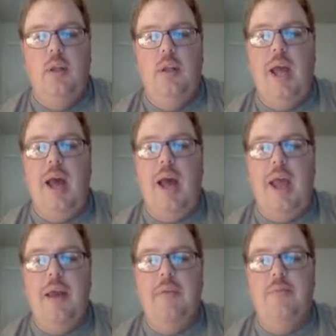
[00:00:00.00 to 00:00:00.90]
Yeah,
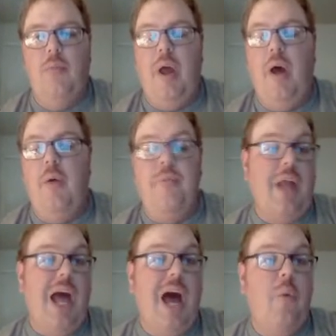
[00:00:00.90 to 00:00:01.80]
and well,
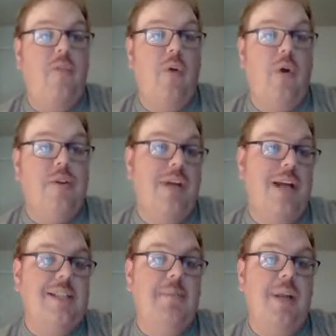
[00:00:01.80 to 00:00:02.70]
now we're focusing
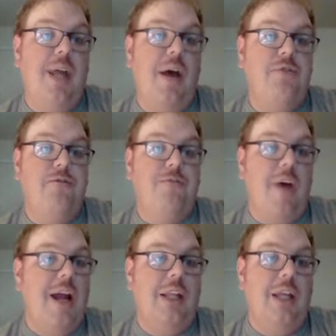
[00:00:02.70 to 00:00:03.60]
on somebody else
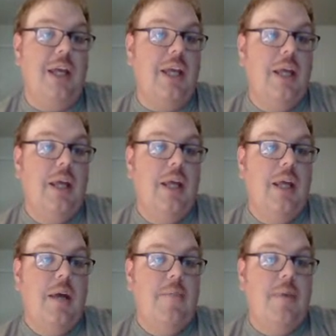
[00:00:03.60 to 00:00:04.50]
finally,
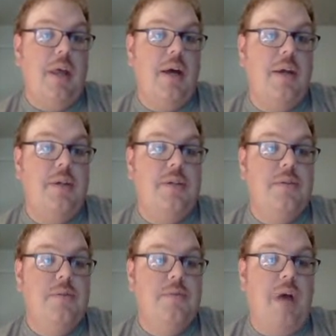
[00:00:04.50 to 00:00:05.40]

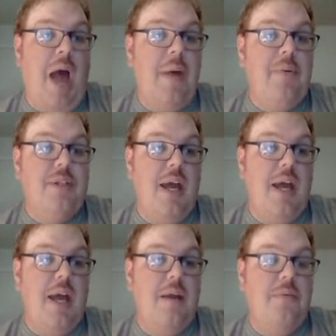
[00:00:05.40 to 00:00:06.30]
because I would
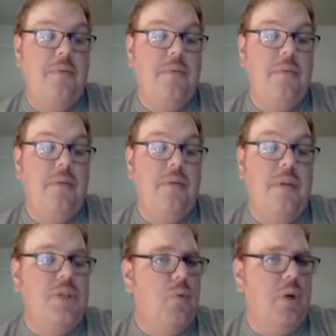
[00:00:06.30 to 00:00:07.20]
say
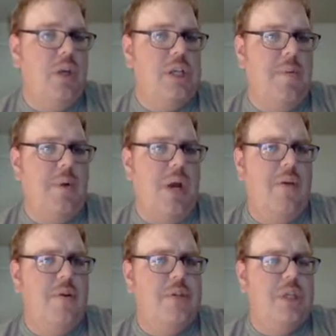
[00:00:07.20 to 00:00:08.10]
this one is going to be kind
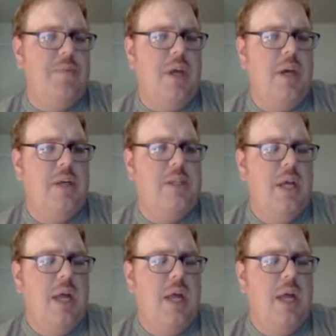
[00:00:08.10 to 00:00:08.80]
of interesting because